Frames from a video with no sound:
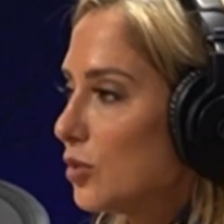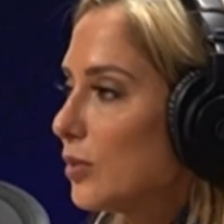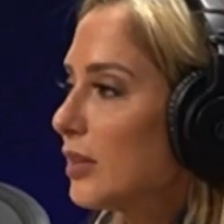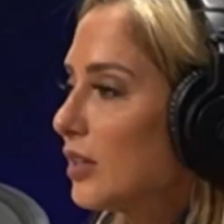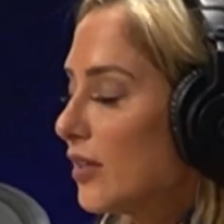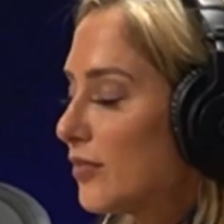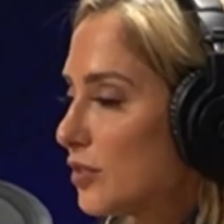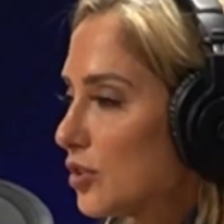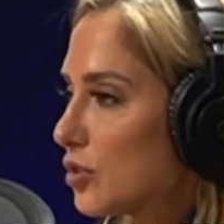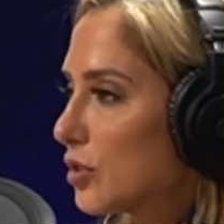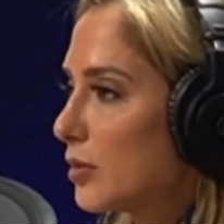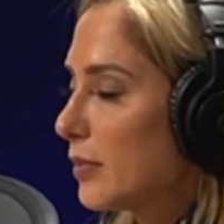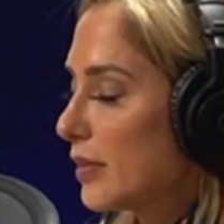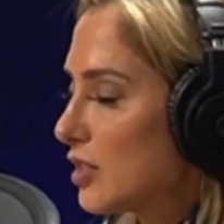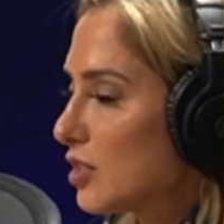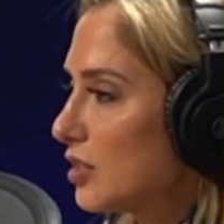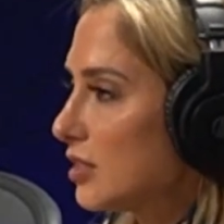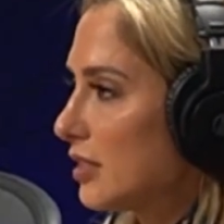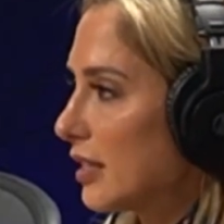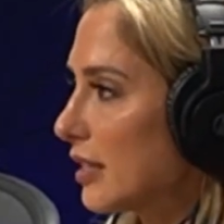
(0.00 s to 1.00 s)
Do I love to treat
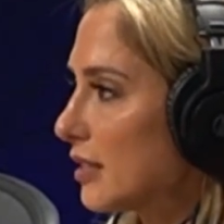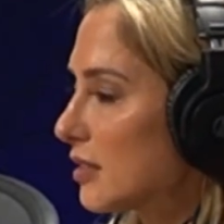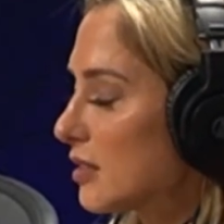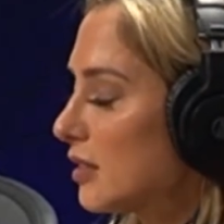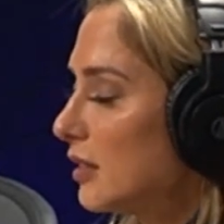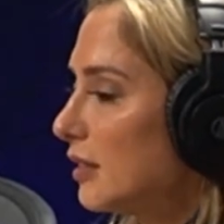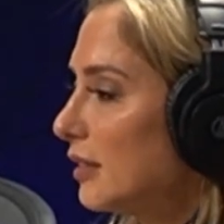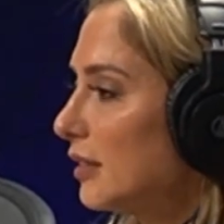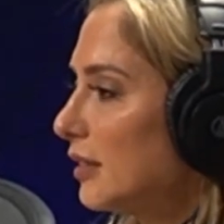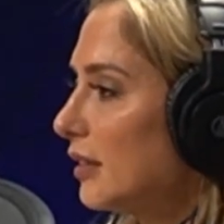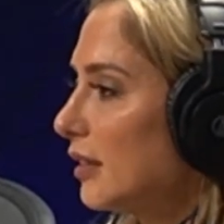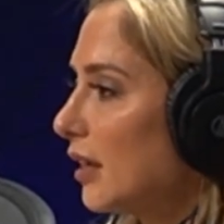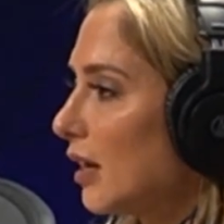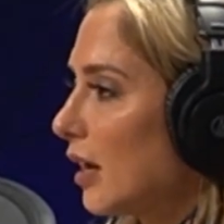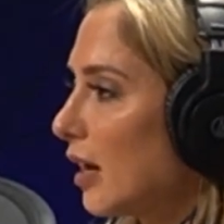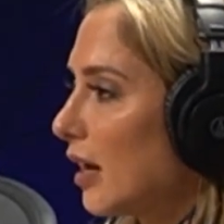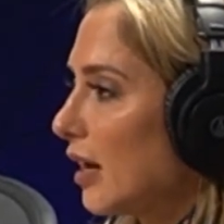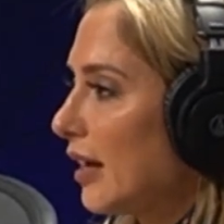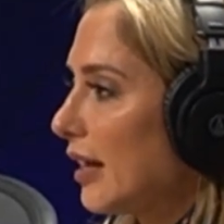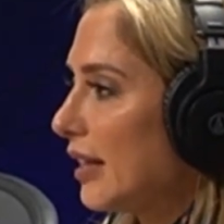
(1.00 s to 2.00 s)
patients? Yes.
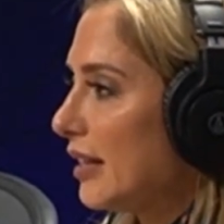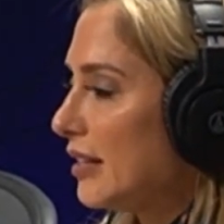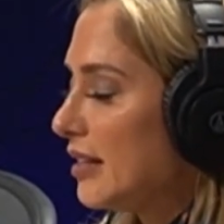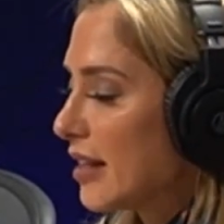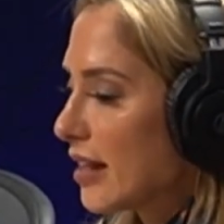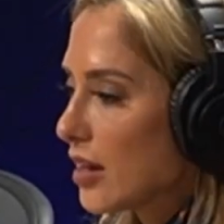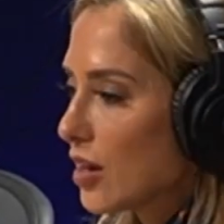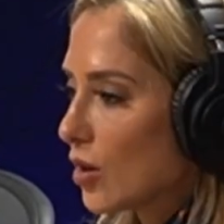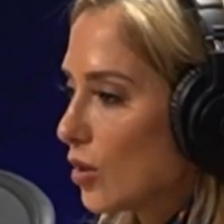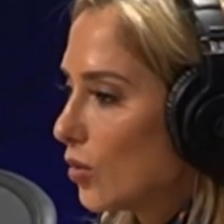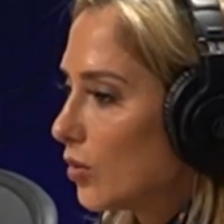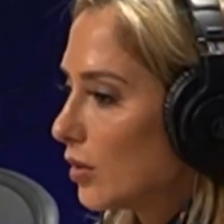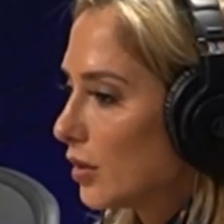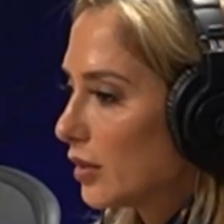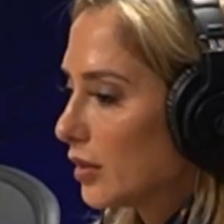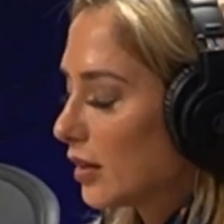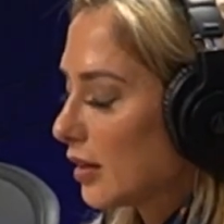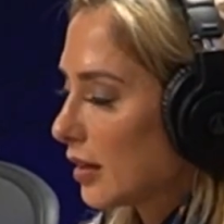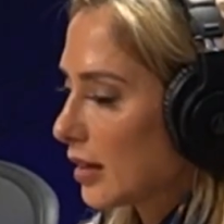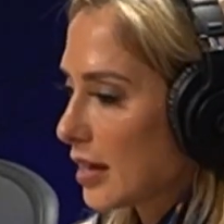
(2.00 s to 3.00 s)
And now
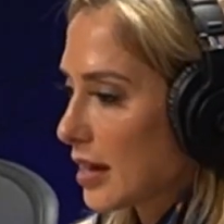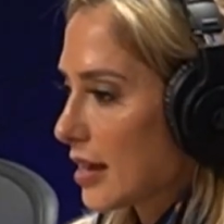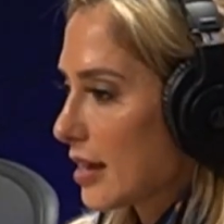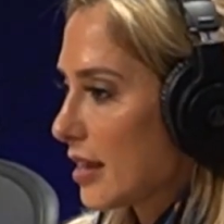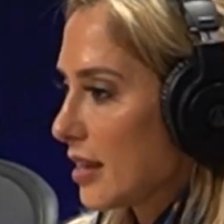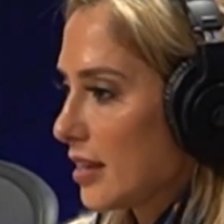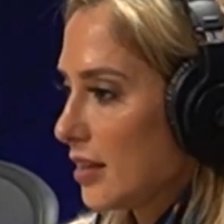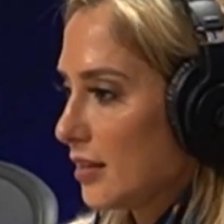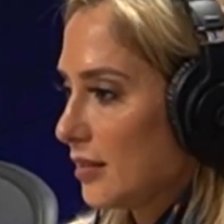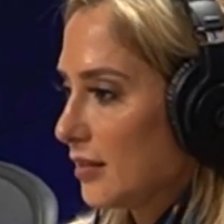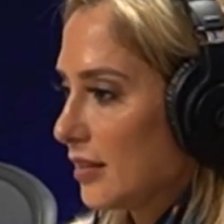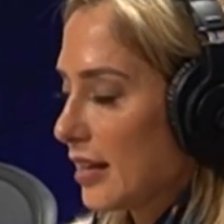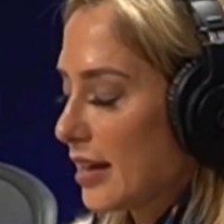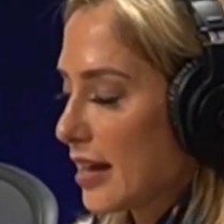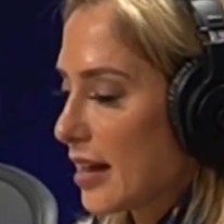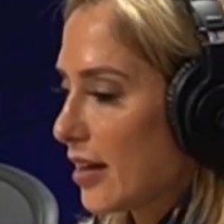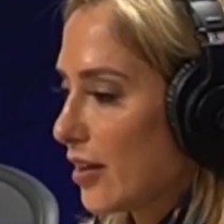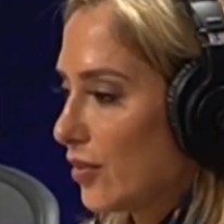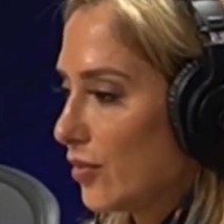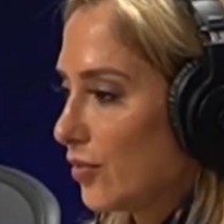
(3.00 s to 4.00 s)
I
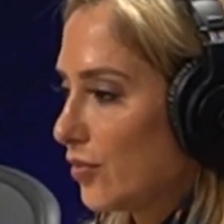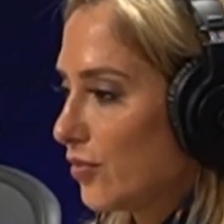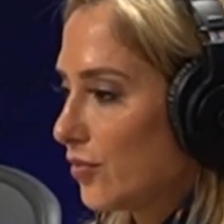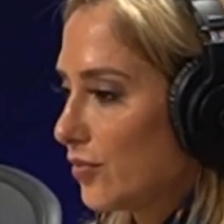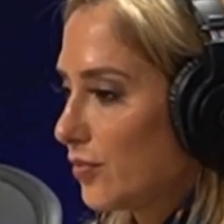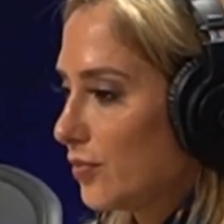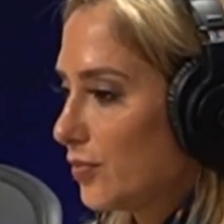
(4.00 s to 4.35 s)
have